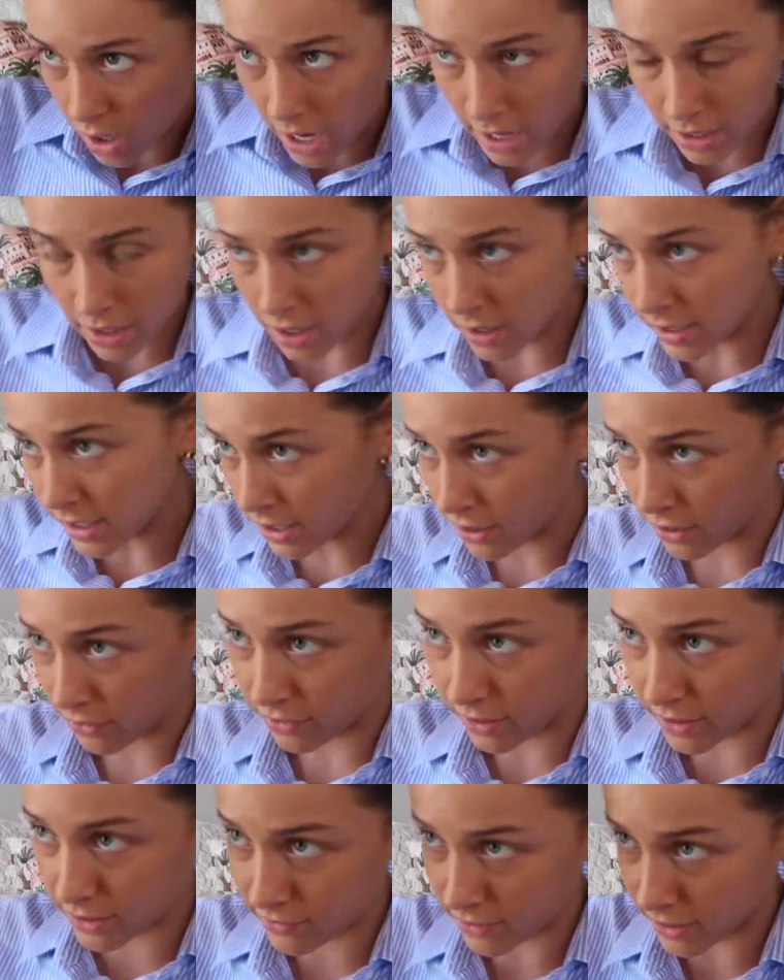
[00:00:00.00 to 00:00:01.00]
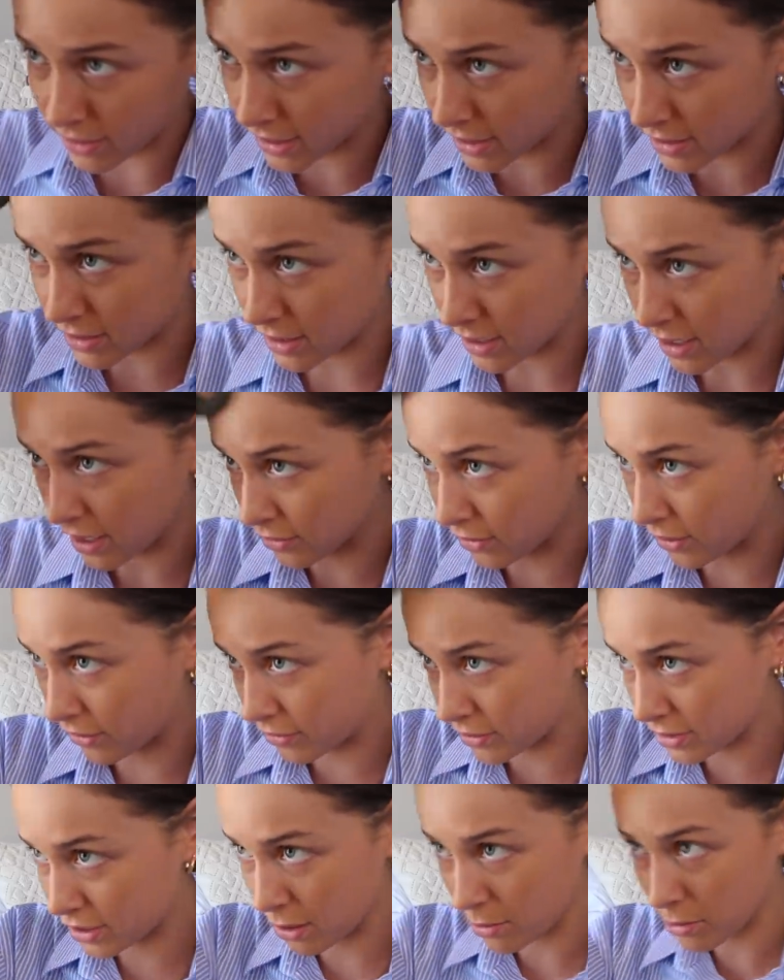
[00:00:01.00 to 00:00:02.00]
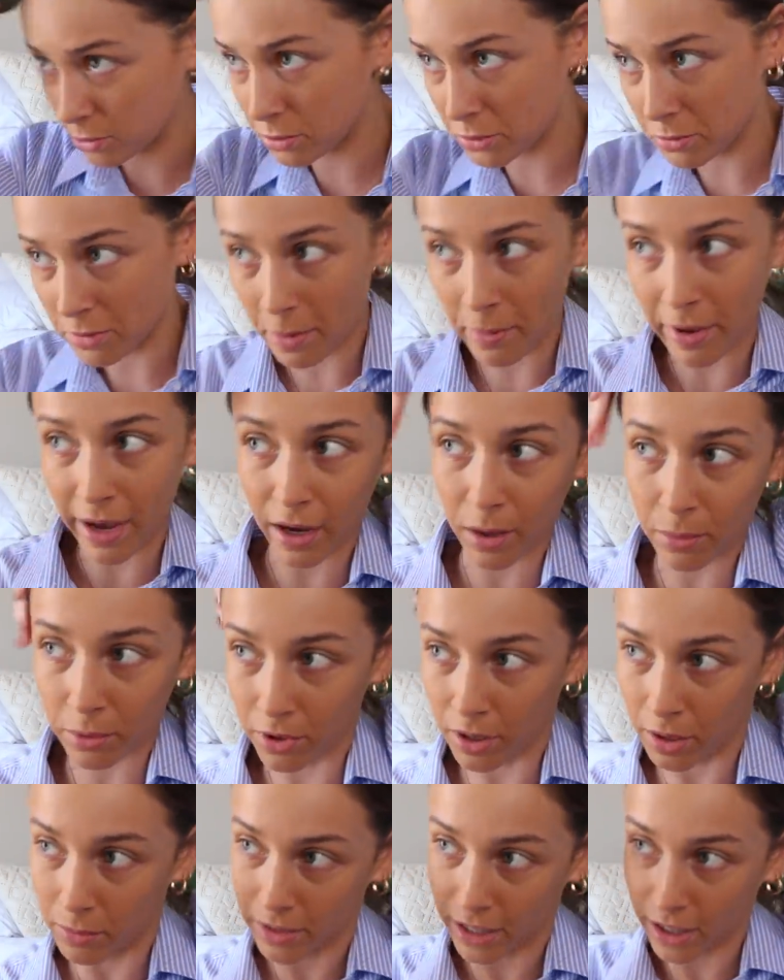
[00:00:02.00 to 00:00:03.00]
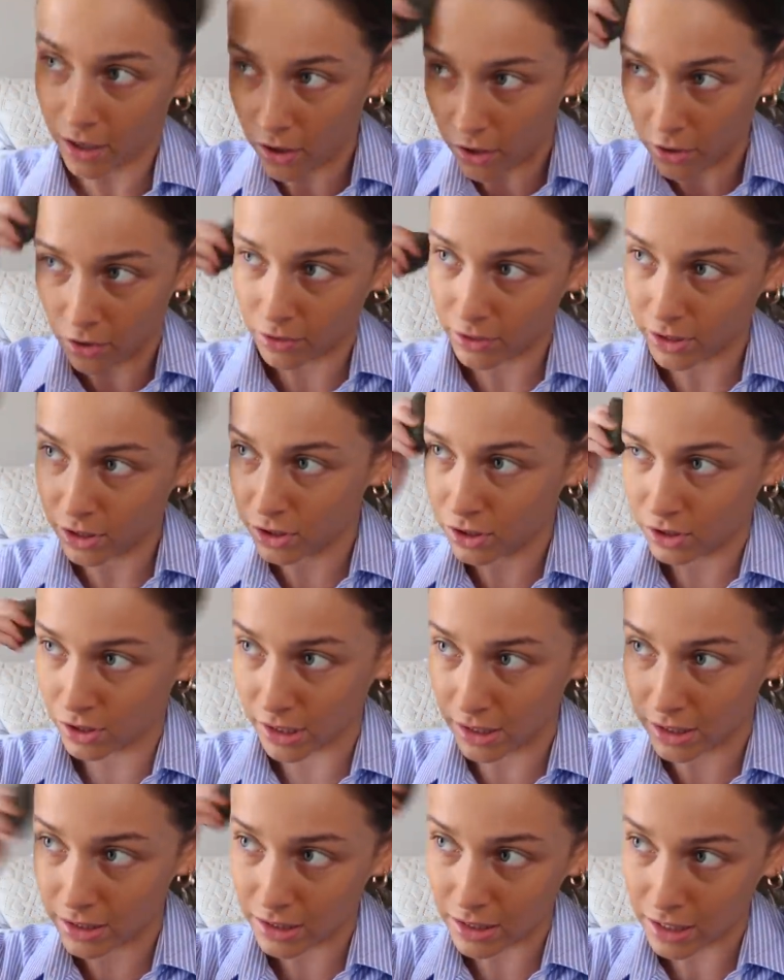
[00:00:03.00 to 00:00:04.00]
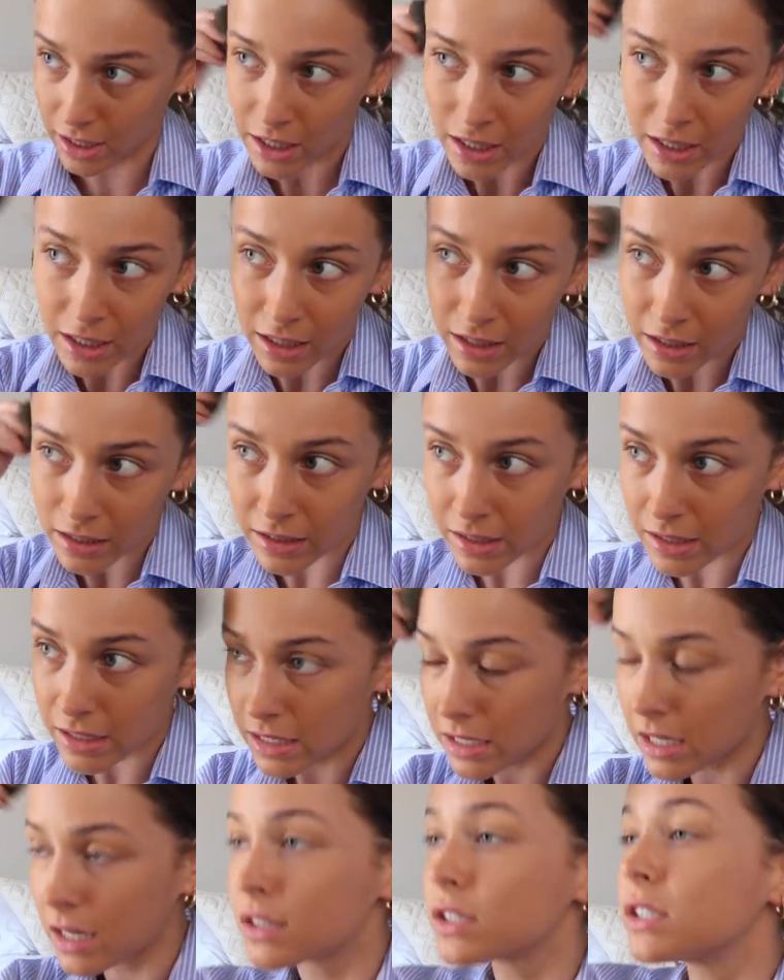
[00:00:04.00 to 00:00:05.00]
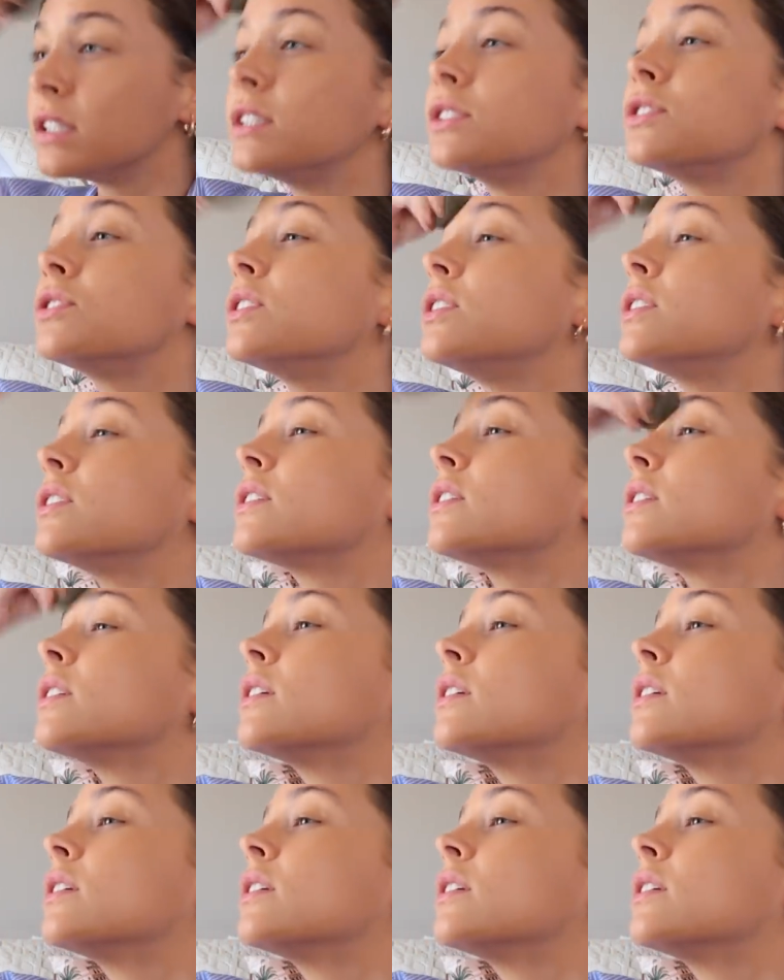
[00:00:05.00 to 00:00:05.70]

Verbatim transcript: I can't get over this foundation colour. Every time I put my makeup on, I'm like, holy shit, this is such an issue.